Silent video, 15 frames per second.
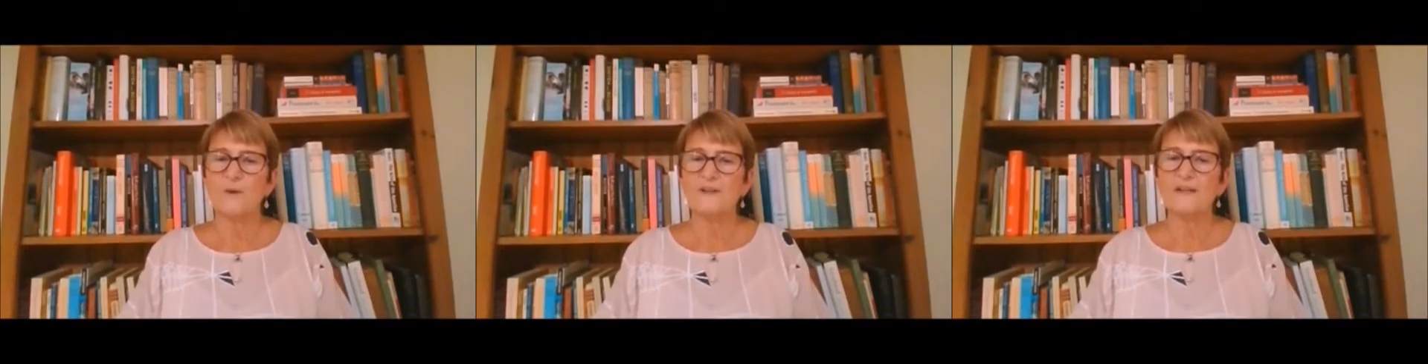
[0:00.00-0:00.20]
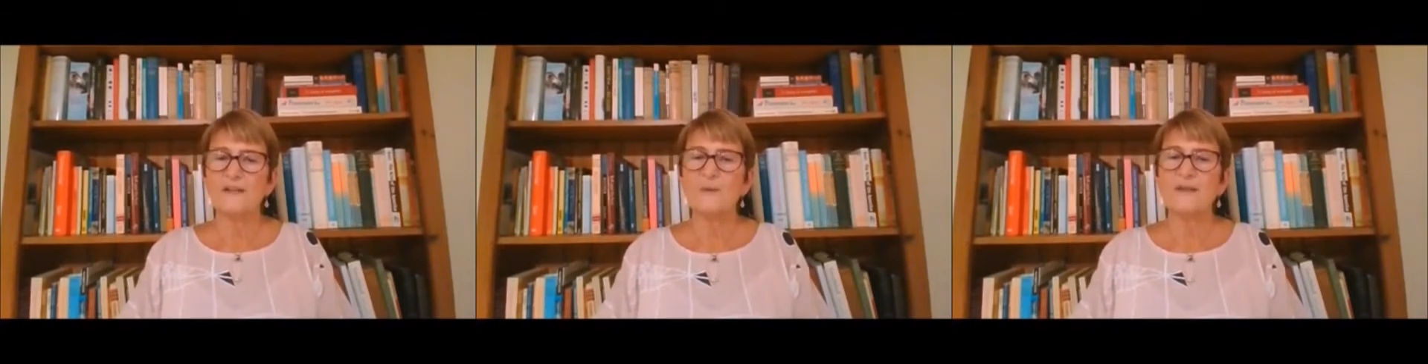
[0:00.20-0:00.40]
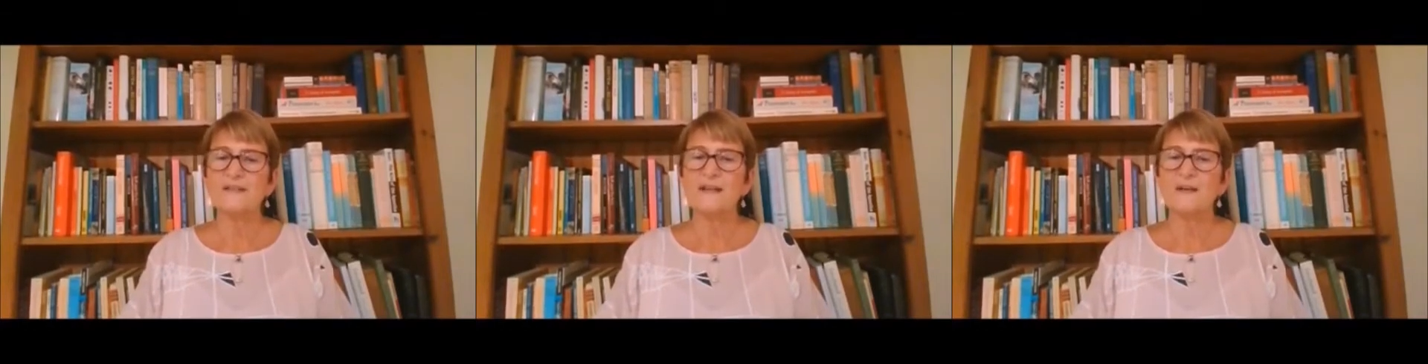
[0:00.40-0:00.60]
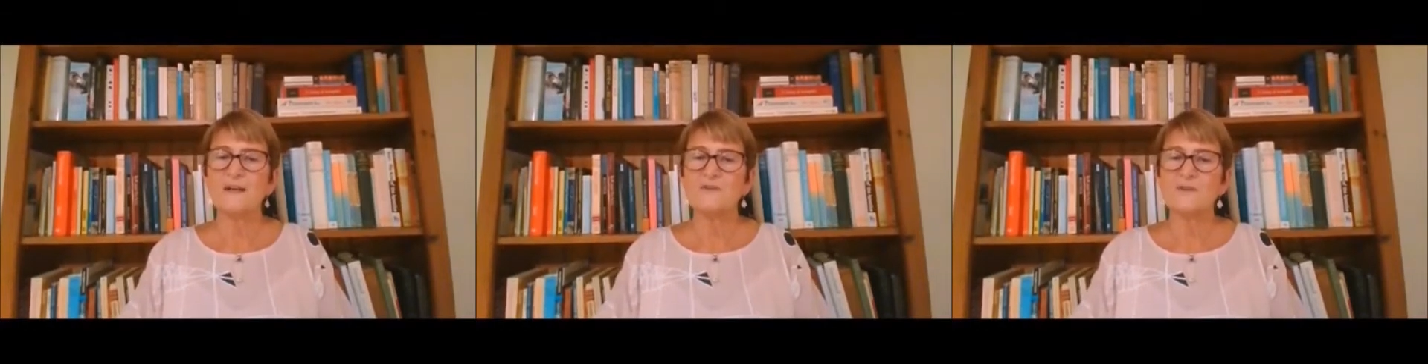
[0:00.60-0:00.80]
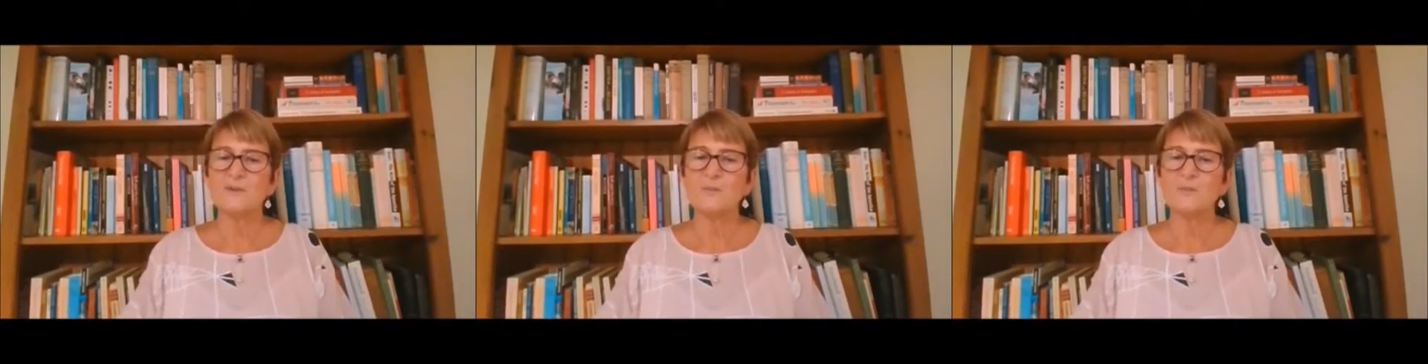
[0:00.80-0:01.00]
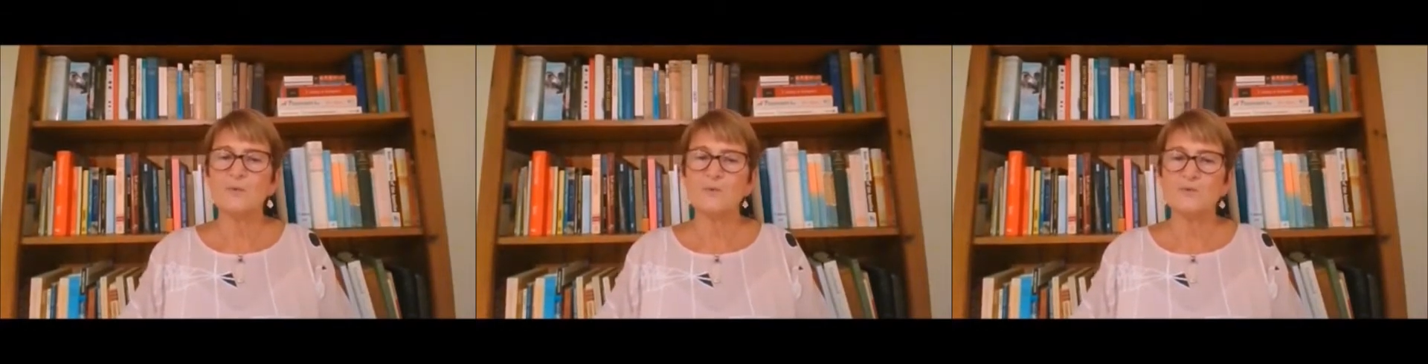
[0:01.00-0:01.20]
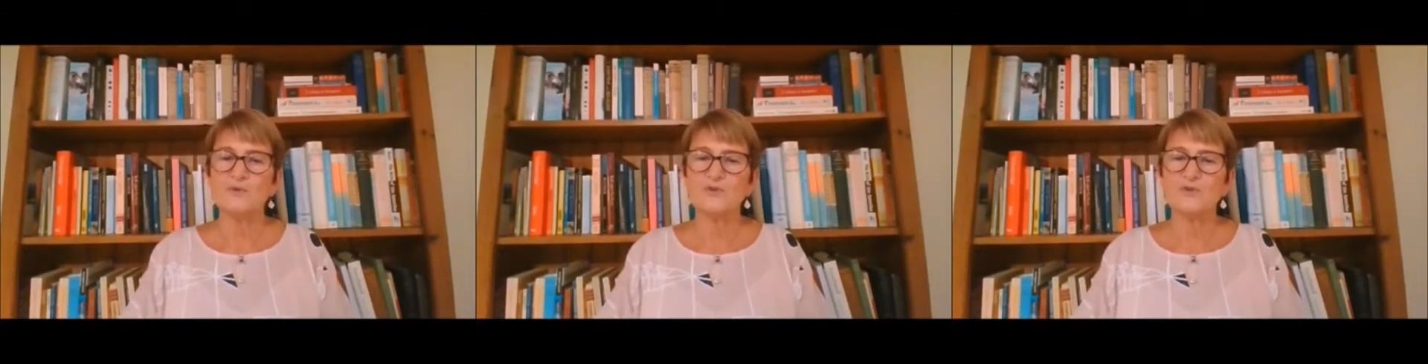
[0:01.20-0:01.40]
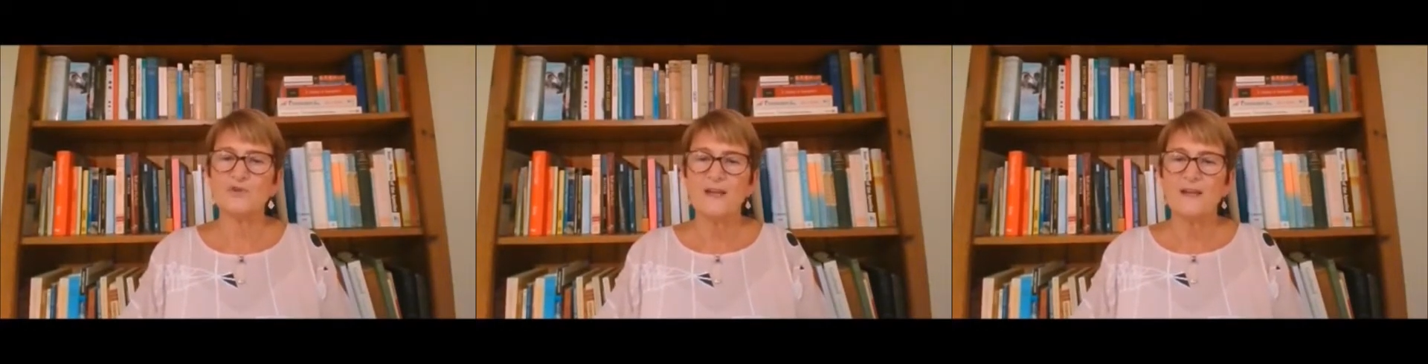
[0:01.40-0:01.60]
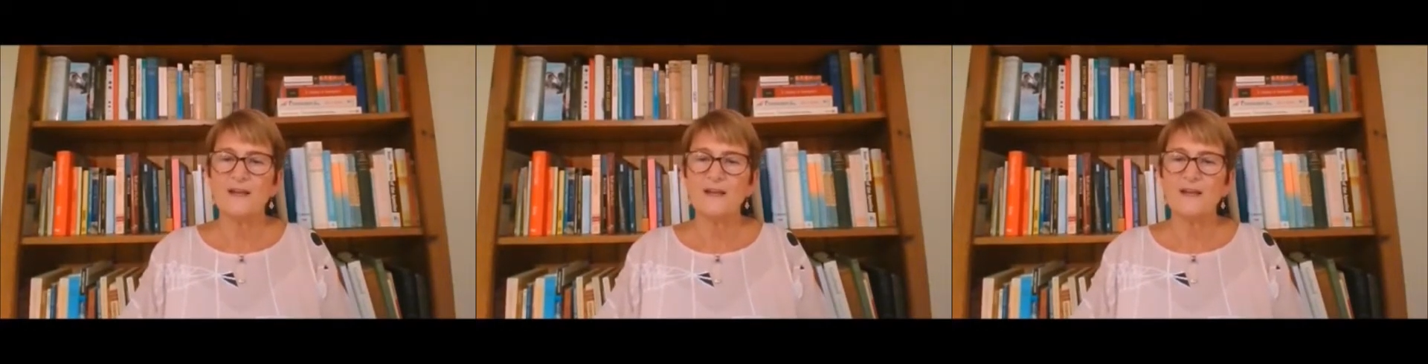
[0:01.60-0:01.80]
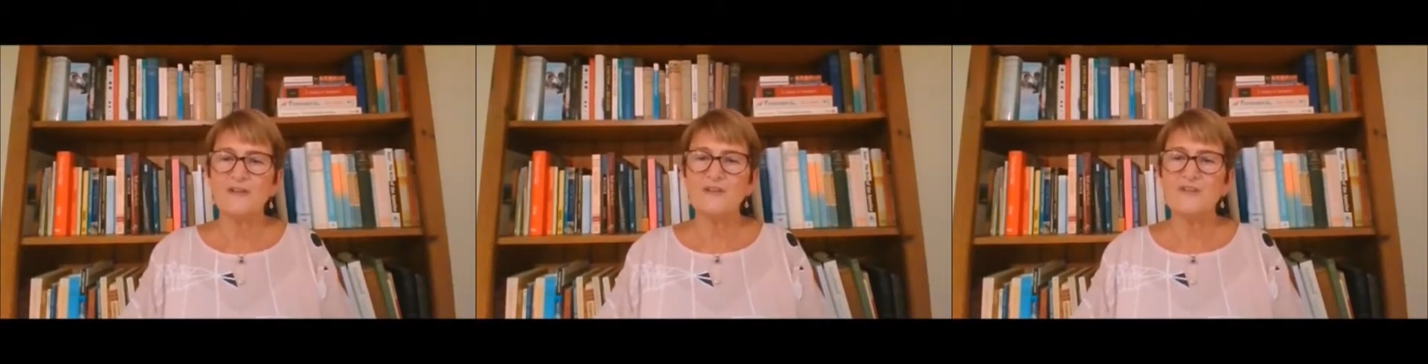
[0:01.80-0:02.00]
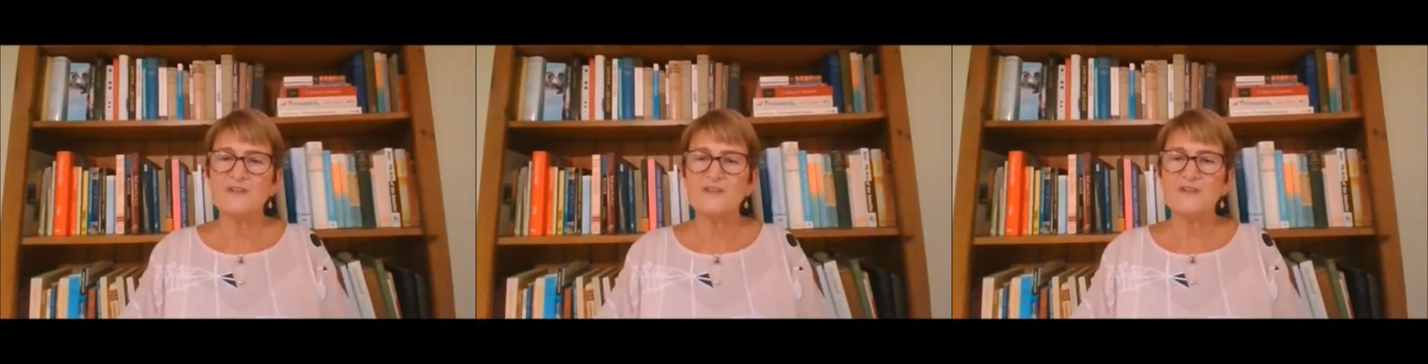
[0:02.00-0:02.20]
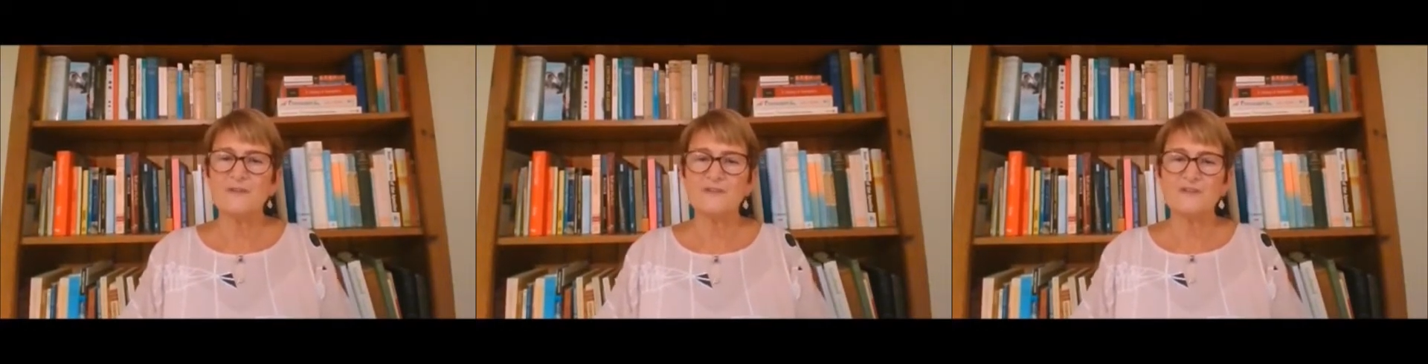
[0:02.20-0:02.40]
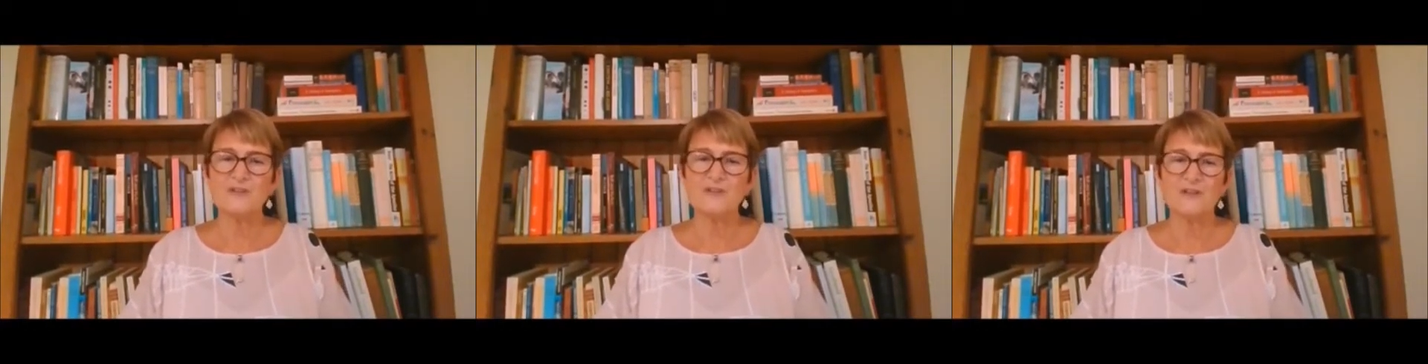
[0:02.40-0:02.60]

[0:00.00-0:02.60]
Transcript: When he went out to the porch, another servant